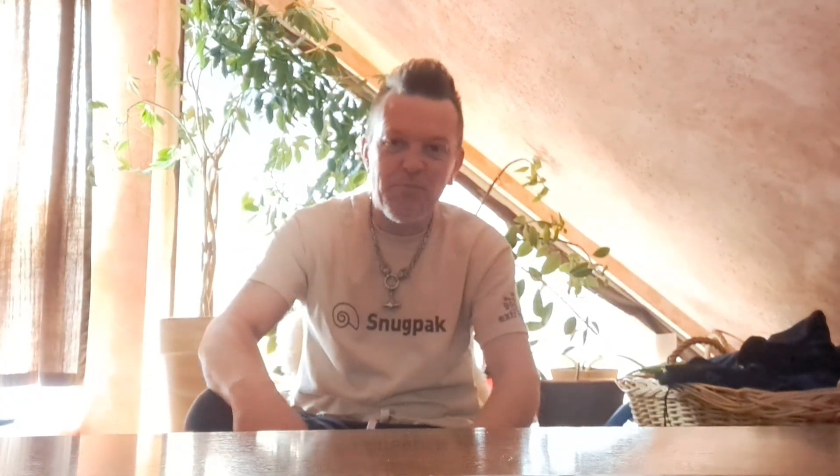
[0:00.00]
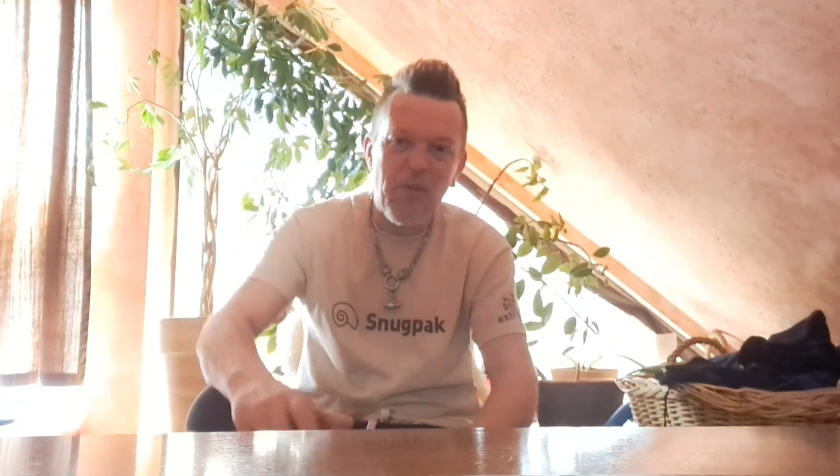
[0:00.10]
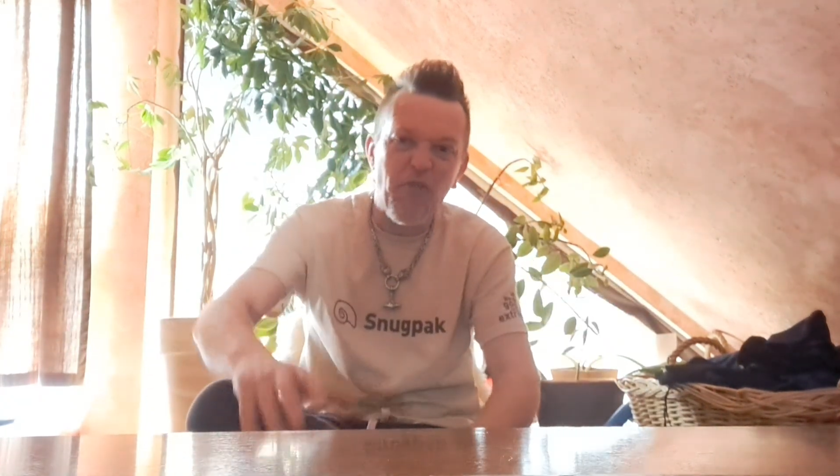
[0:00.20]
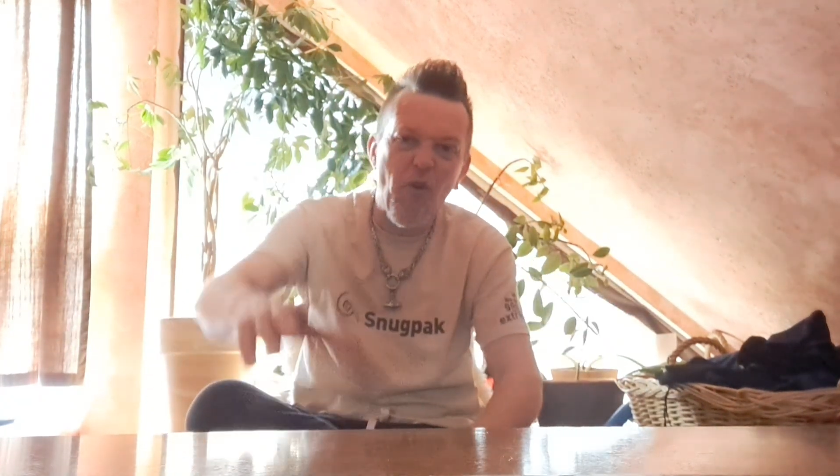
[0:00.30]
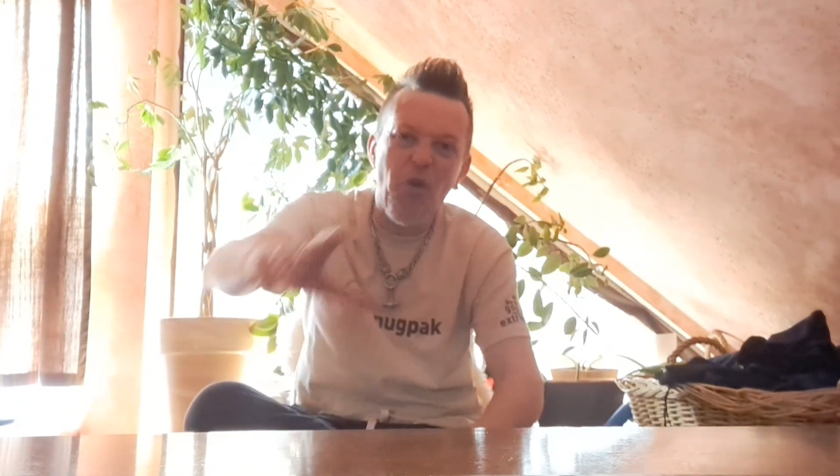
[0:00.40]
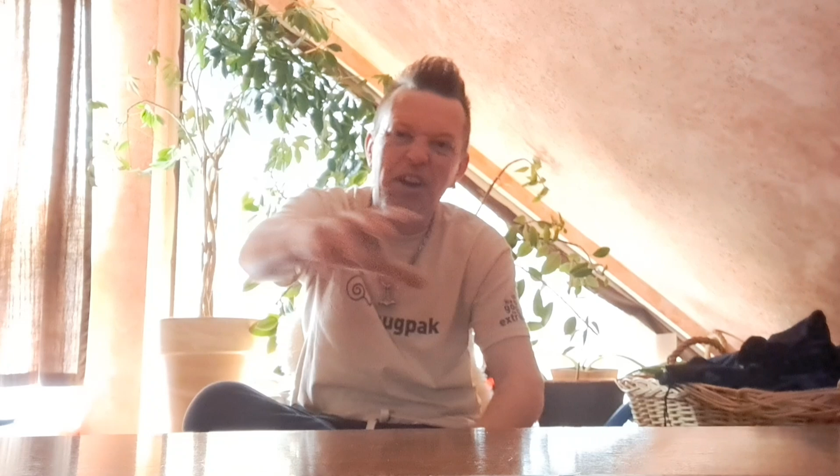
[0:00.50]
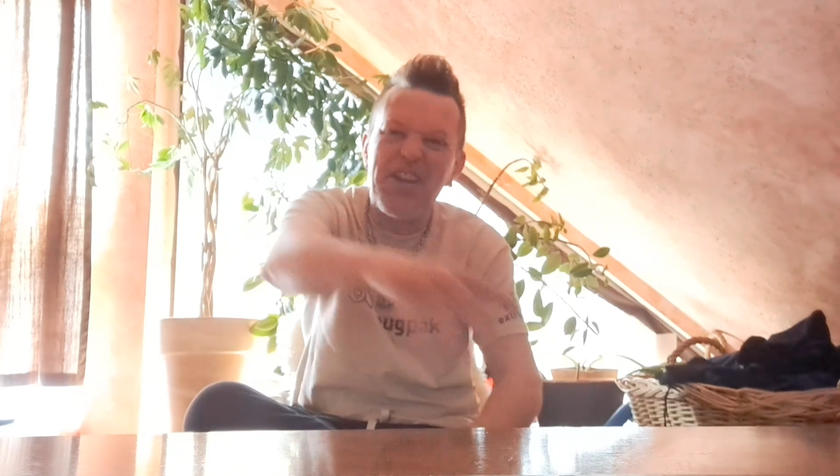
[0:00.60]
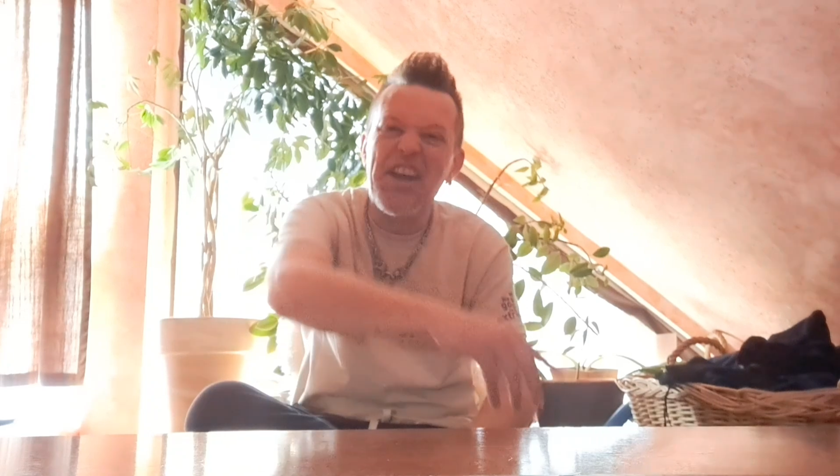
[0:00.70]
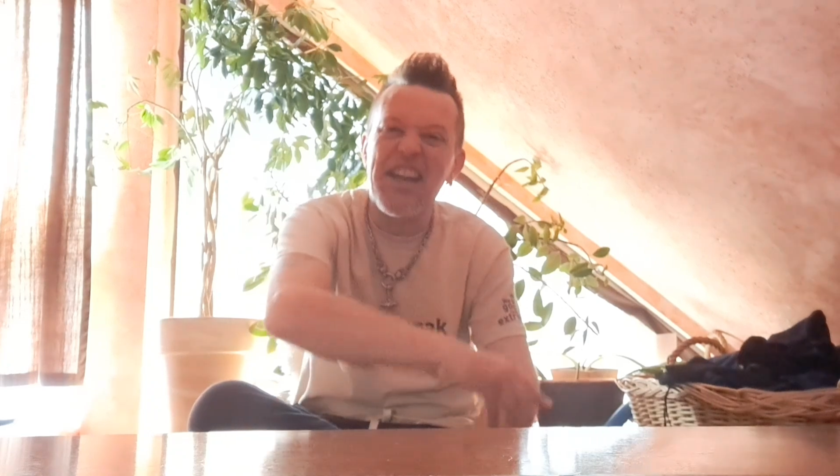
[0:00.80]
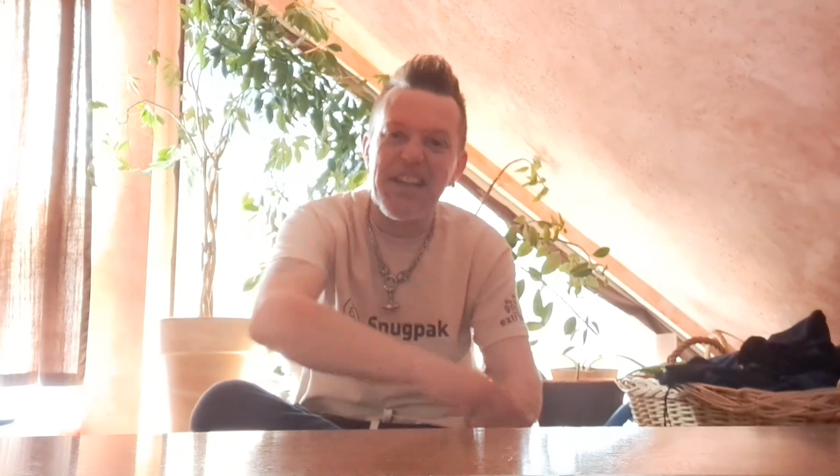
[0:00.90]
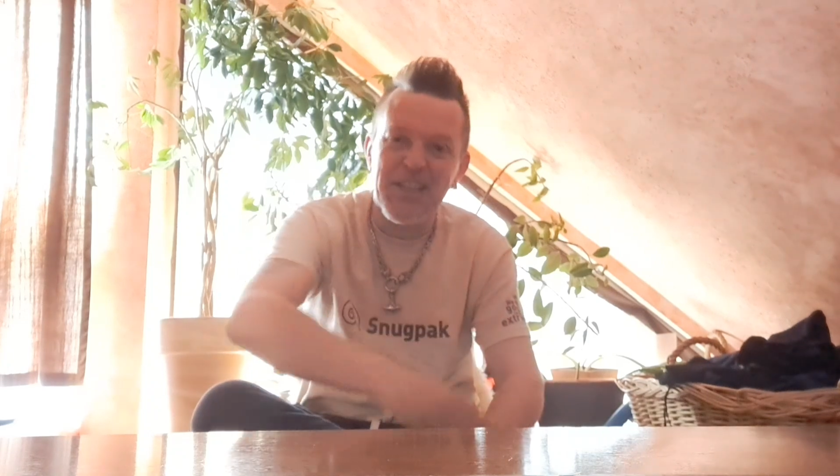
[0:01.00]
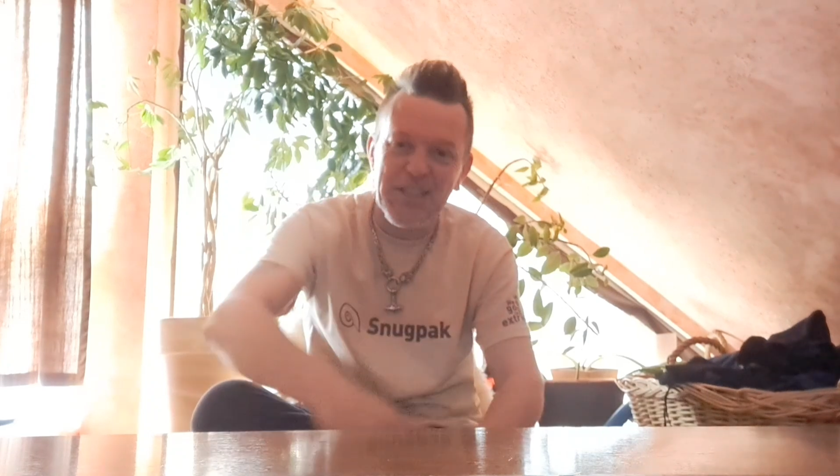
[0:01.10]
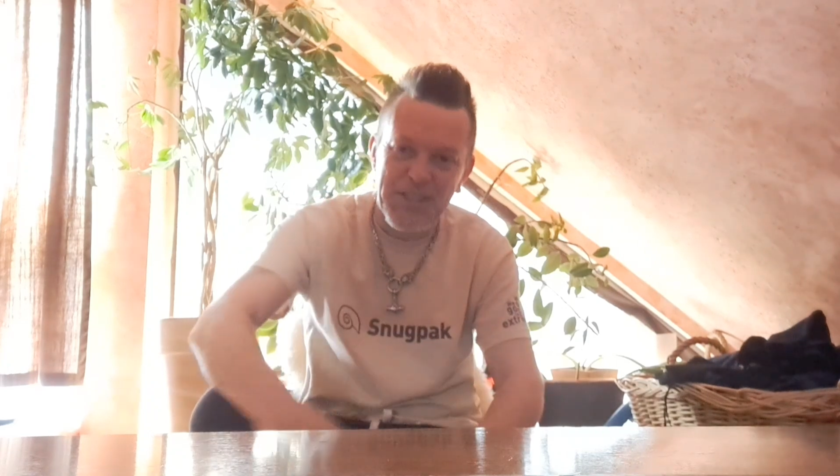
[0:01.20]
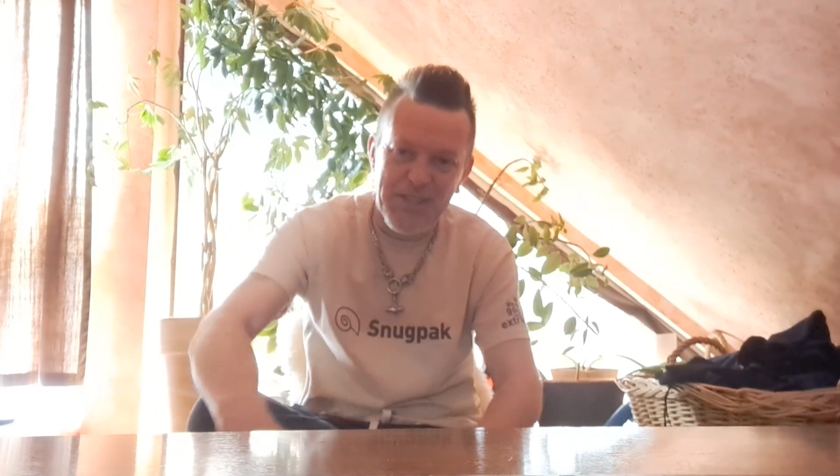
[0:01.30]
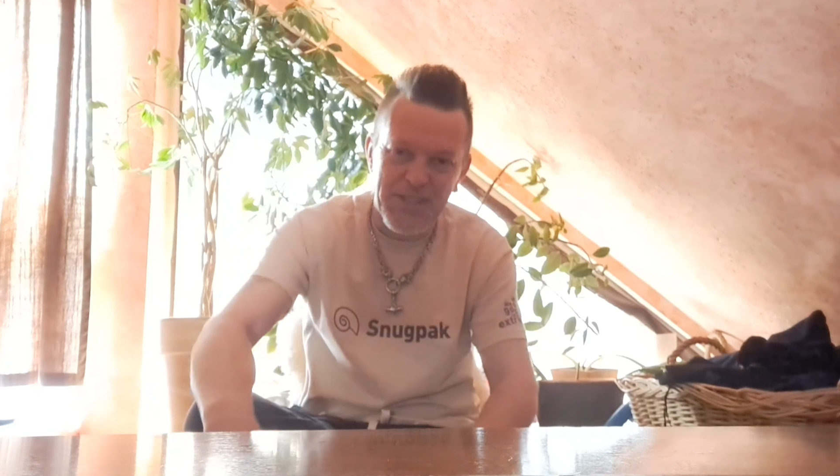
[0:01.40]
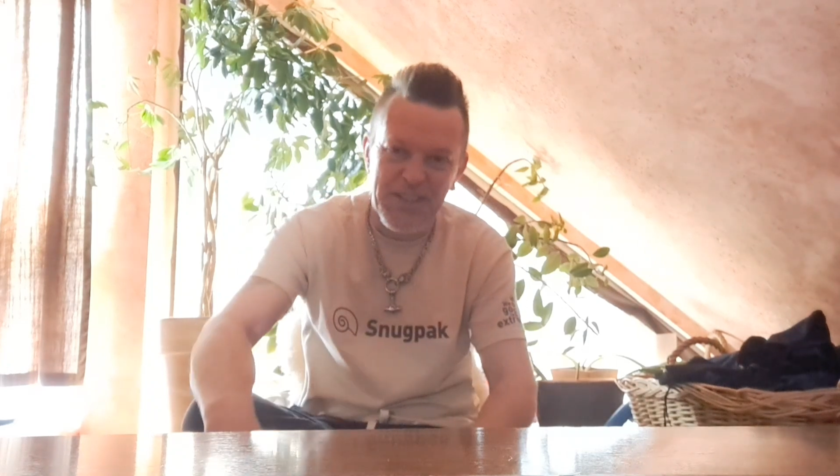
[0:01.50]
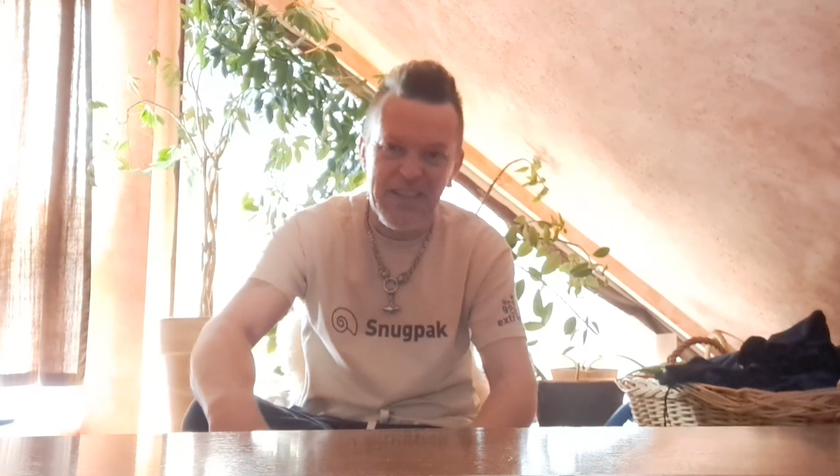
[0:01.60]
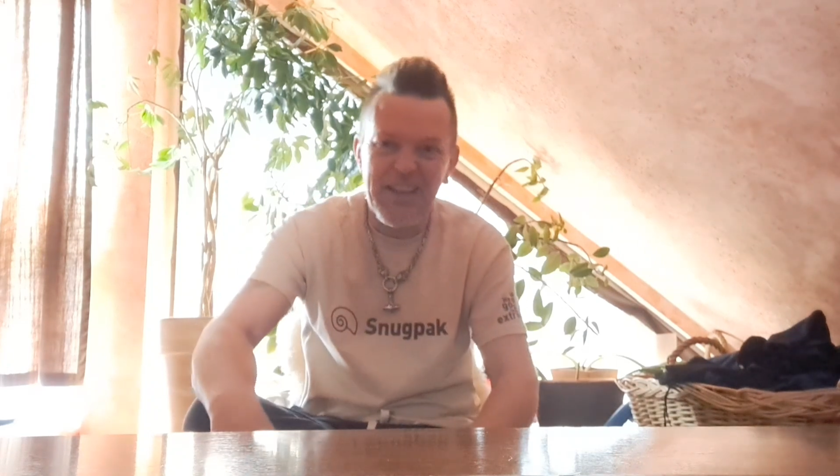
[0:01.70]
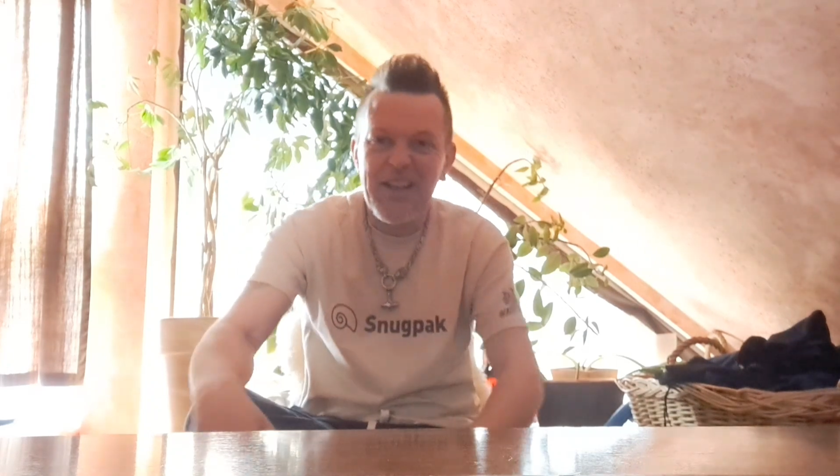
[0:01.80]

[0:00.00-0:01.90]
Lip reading: Before kings and